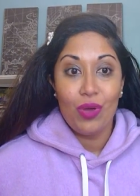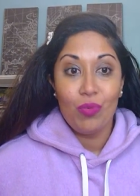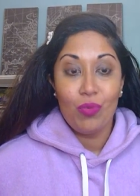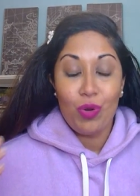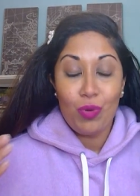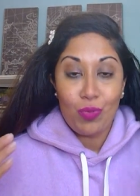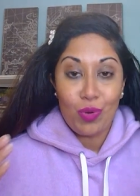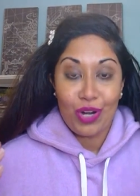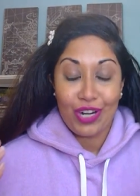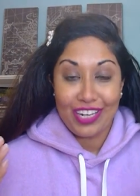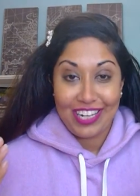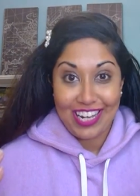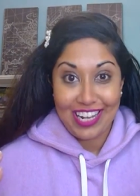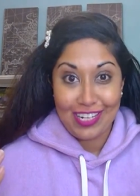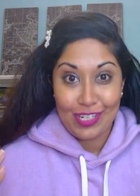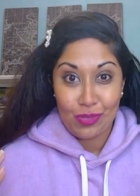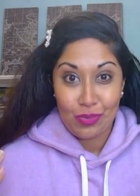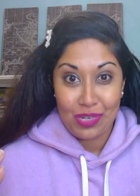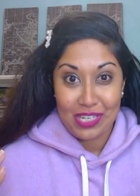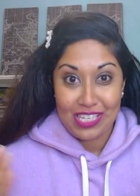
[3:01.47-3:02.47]
when we're
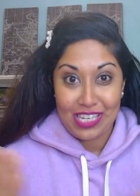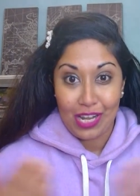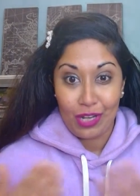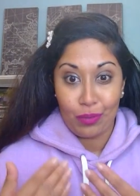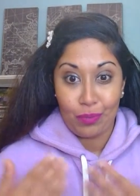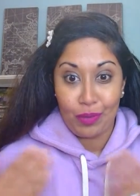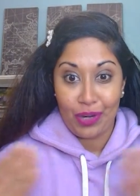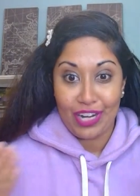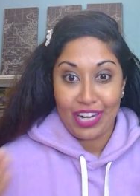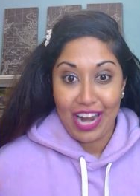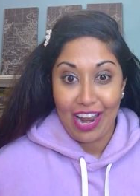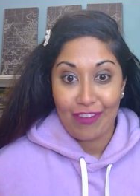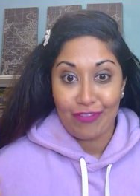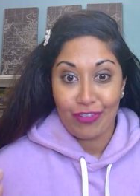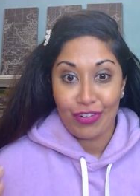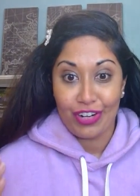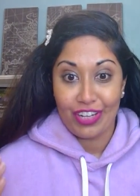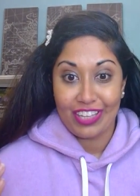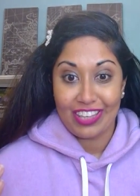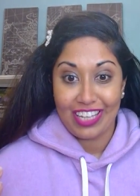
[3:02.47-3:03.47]
kids we celebrate
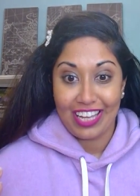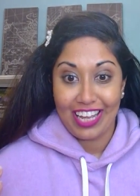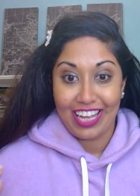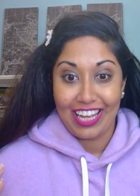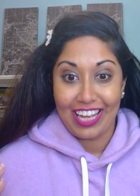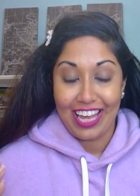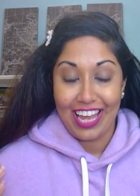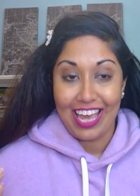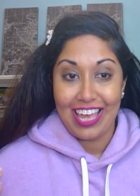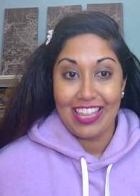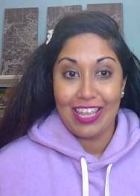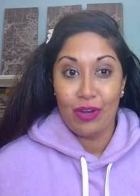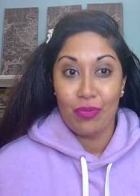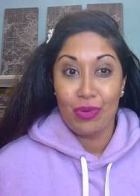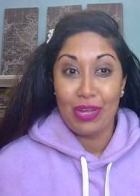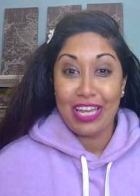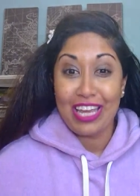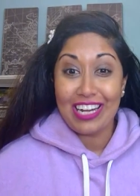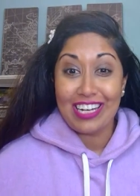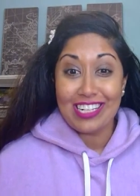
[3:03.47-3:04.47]
everything. And then
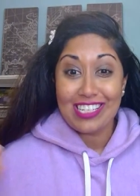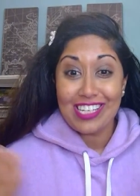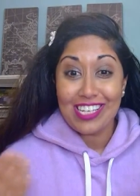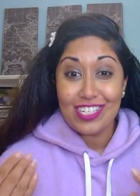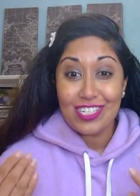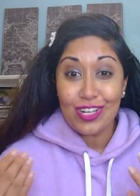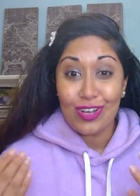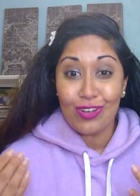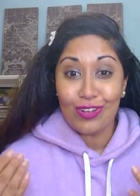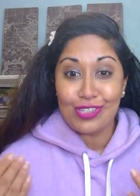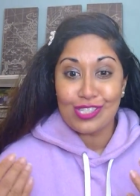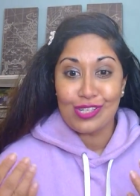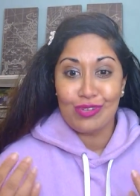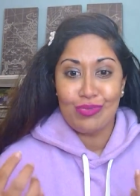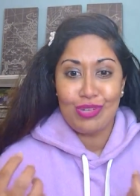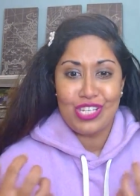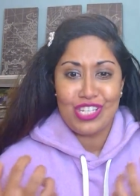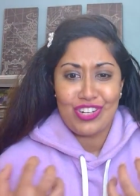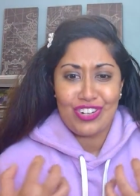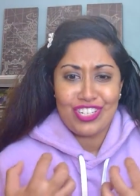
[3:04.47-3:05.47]
we get as adults and
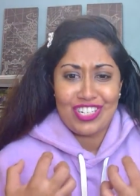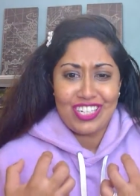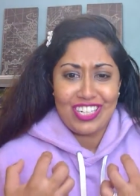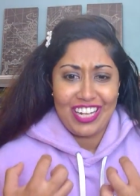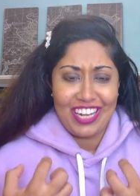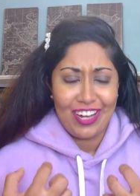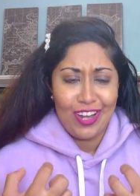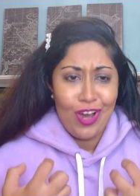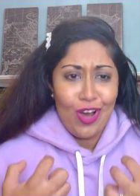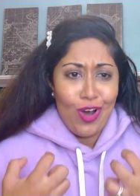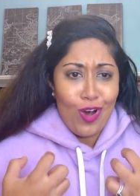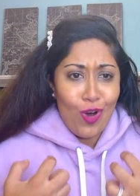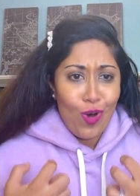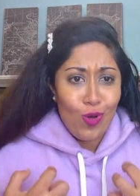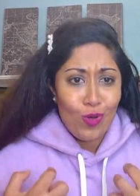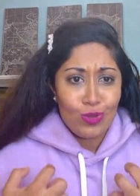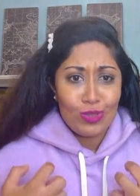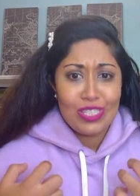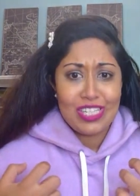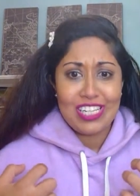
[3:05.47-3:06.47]
we start to like
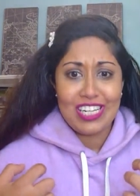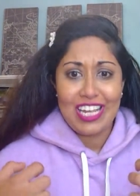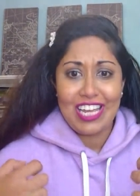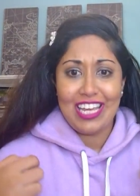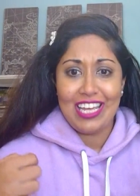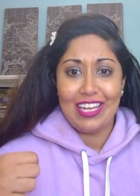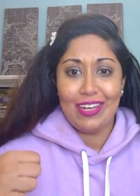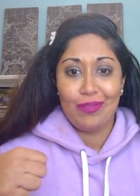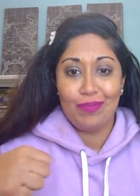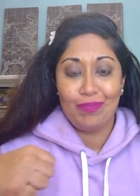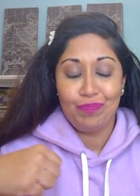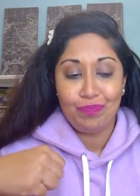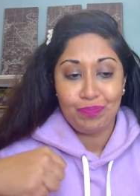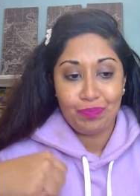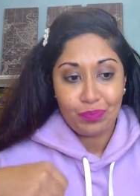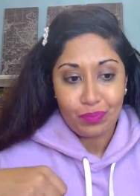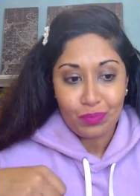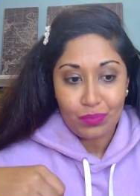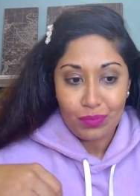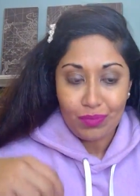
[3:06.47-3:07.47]
hold it in
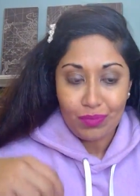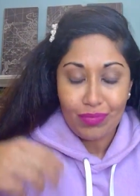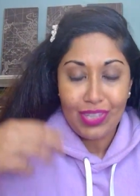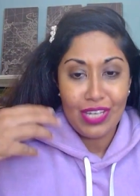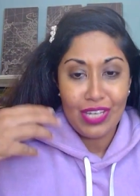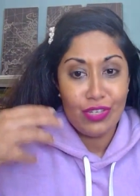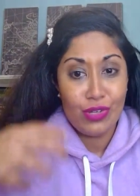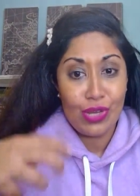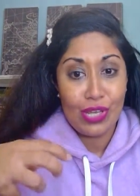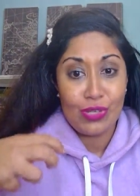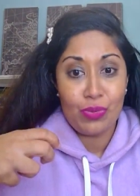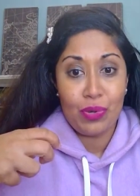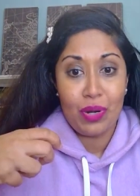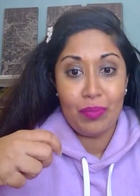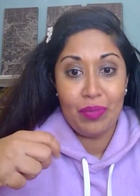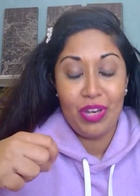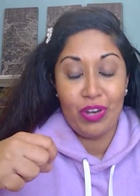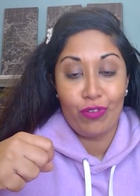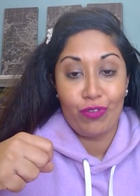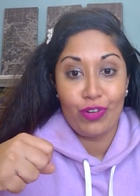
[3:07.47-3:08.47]
that's what I'm
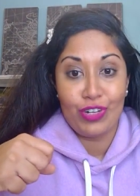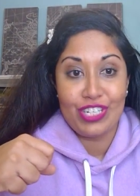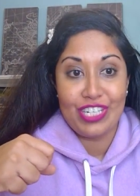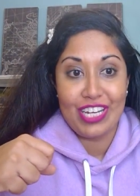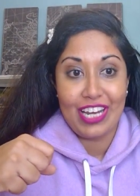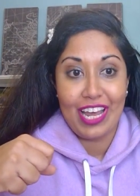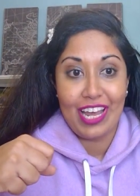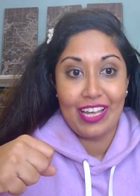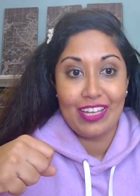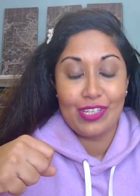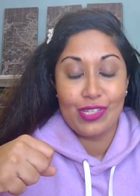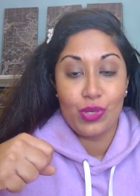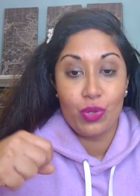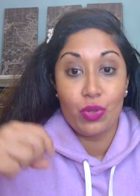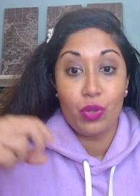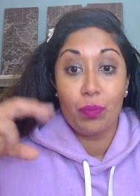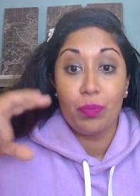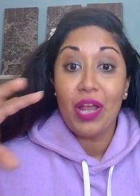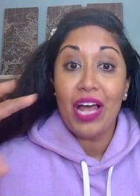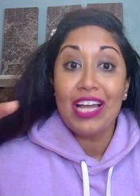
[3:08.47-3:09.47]
here for today. So
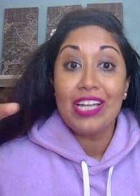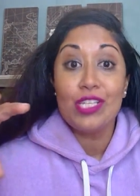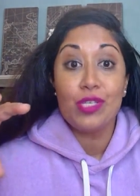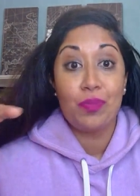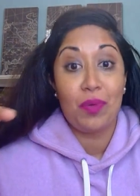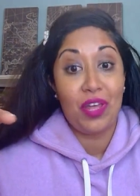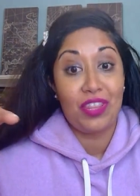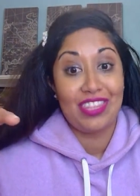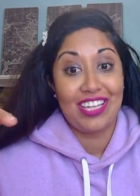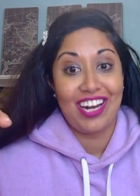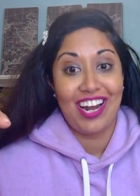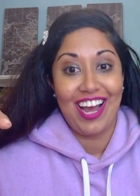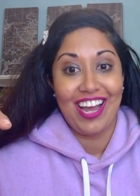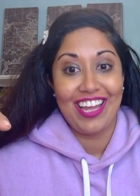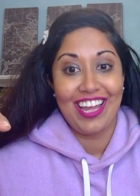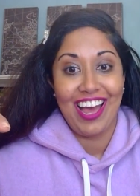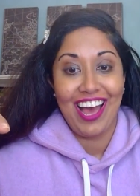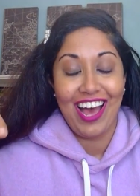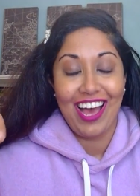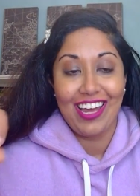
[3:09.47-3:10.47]
the blind spot that I
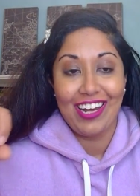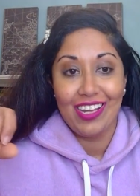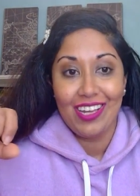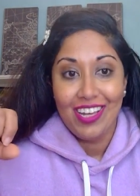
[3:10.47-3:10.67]
had